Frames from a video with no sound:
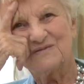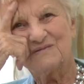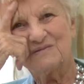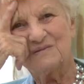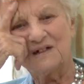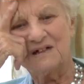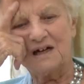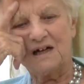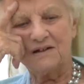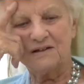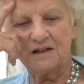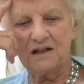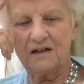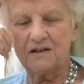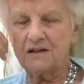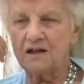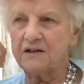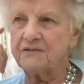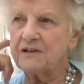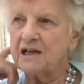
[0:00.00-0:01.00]
But
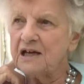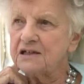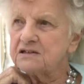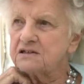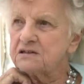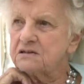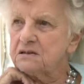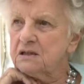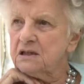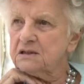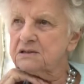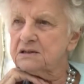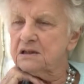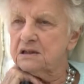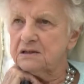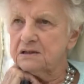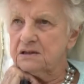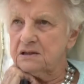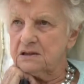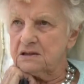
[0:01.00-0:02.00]
that
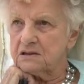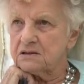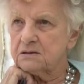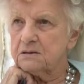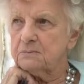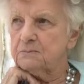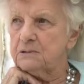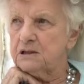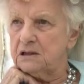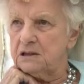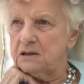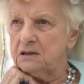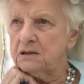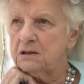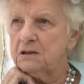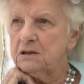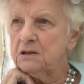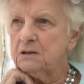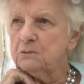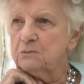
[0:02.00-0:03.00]
I think, to me,
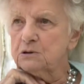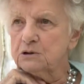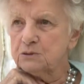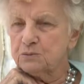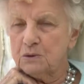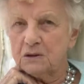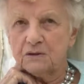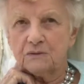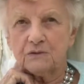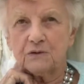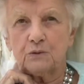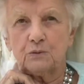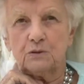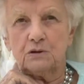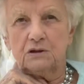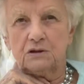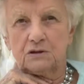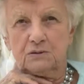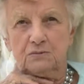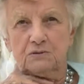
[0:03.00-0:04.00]
was one of the
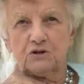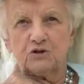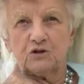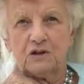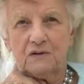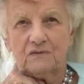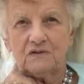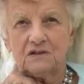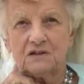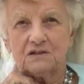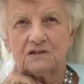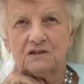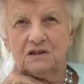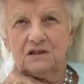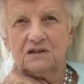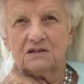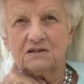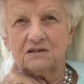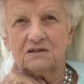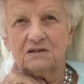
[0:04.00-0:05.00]
worst, was travelling to
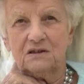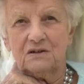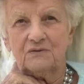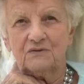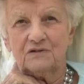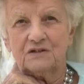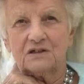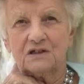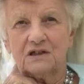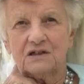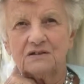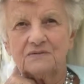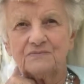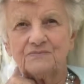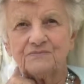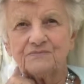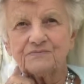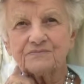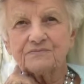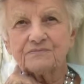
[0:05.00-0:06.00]
London every day.
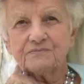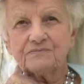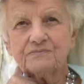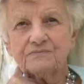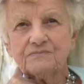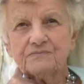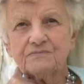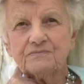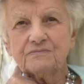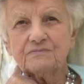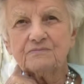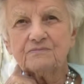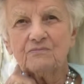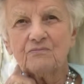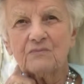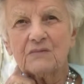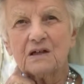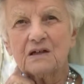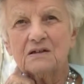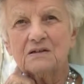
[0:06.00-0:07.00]
Just in case a
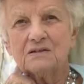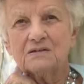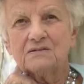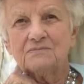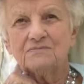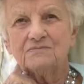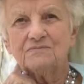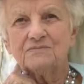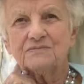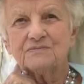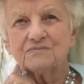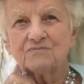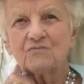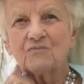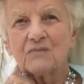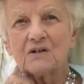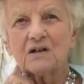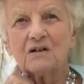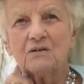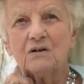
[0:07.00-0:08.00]
bomb would drop
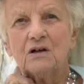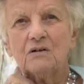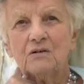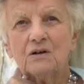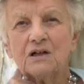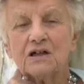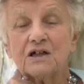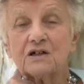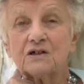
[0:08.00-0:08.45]
precisely at that moment.